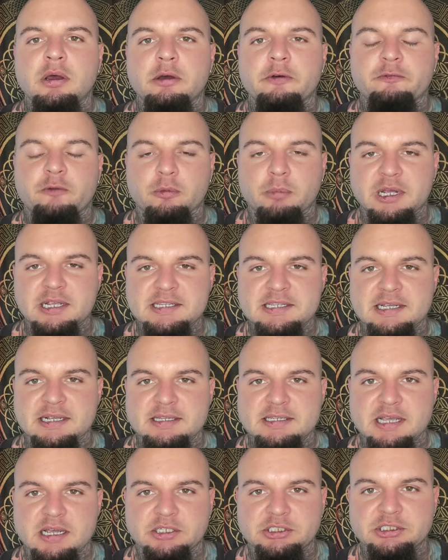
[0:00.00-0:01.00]
for my
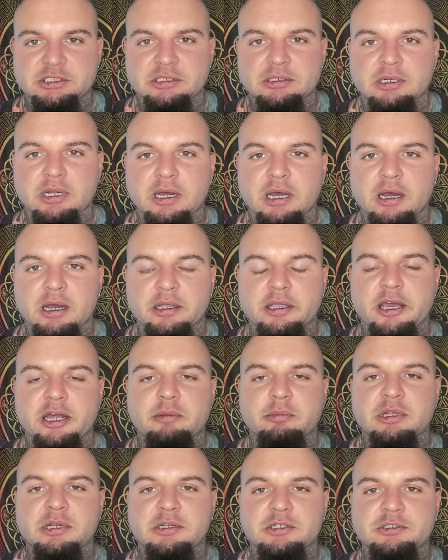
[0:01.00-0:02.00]
six session uh,
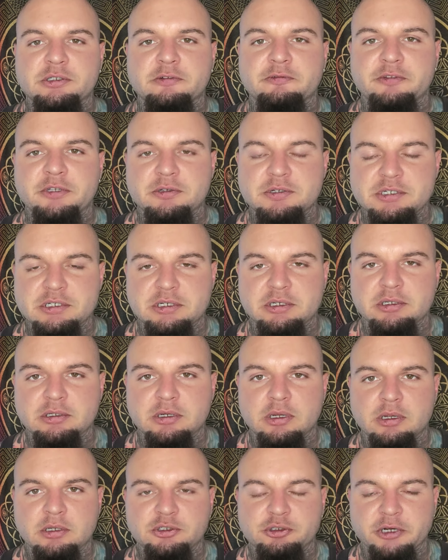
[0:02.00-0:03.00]
ketamine infusion
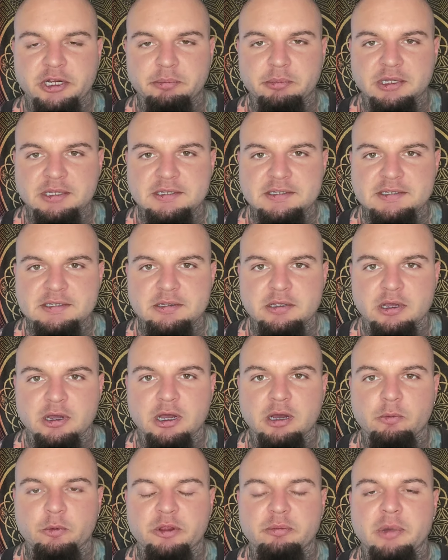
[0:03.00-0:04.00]
treatments
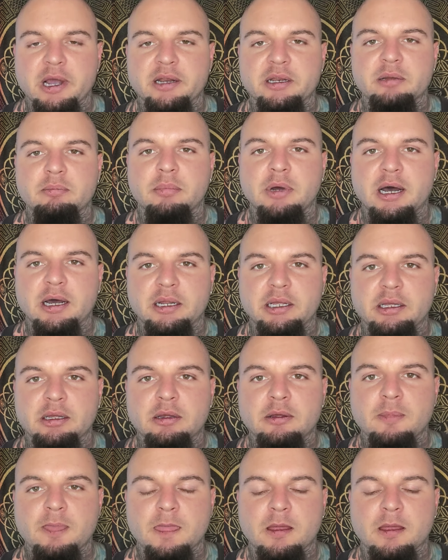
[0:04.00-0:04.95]
um, with mind and body.